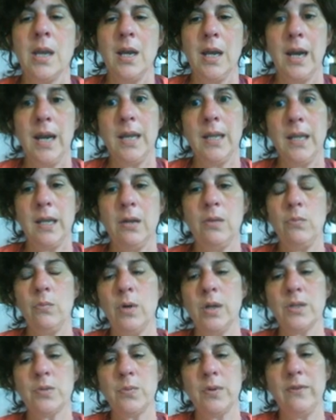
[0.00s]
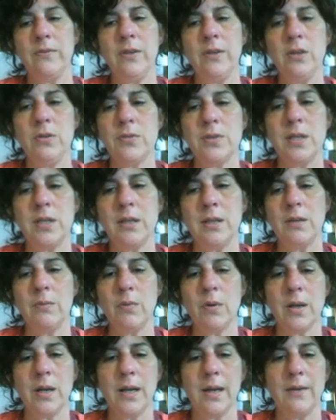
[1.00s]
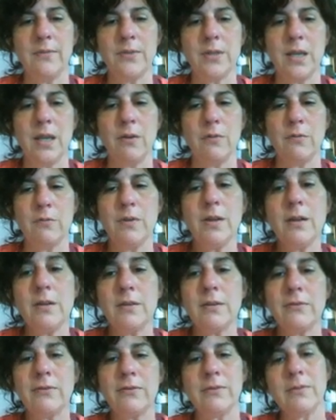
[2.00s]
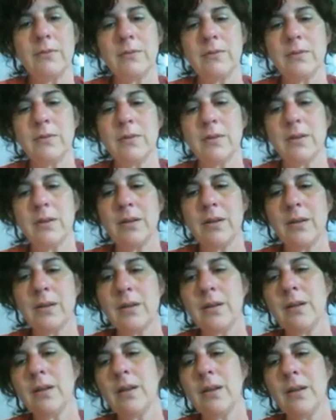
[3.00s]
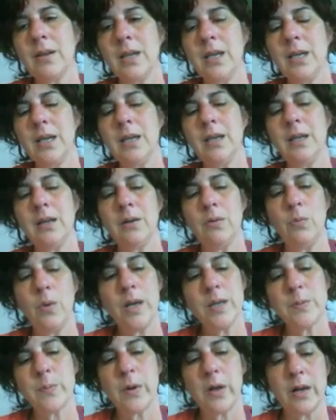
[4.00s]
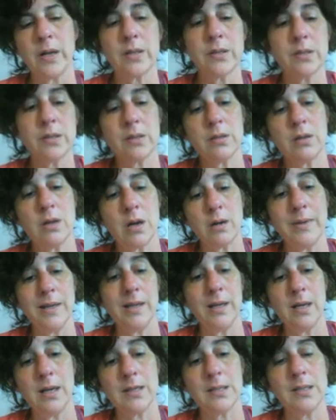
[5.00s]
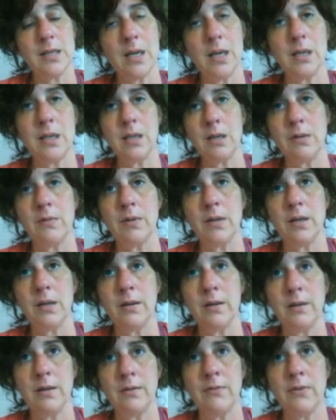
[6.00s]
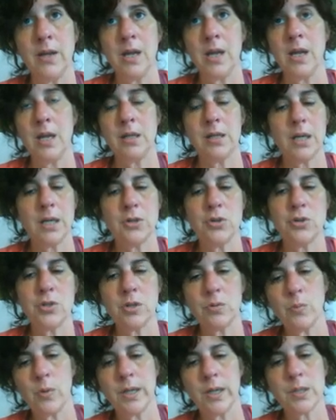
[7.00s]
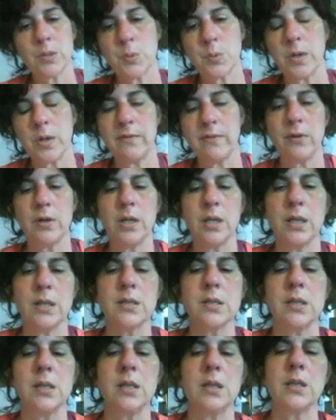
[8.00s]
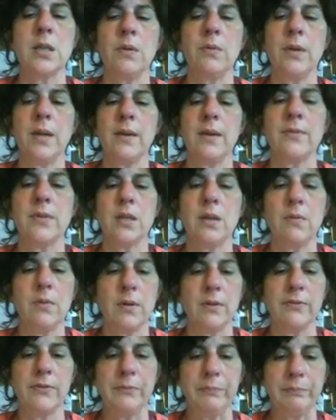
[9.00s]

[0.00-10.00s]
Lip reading: And then once we've used it, then we're going to have to get rid of the waste products, carbon dioxide, get rid of nitrogen waste, whatever it is that we have to get rid of.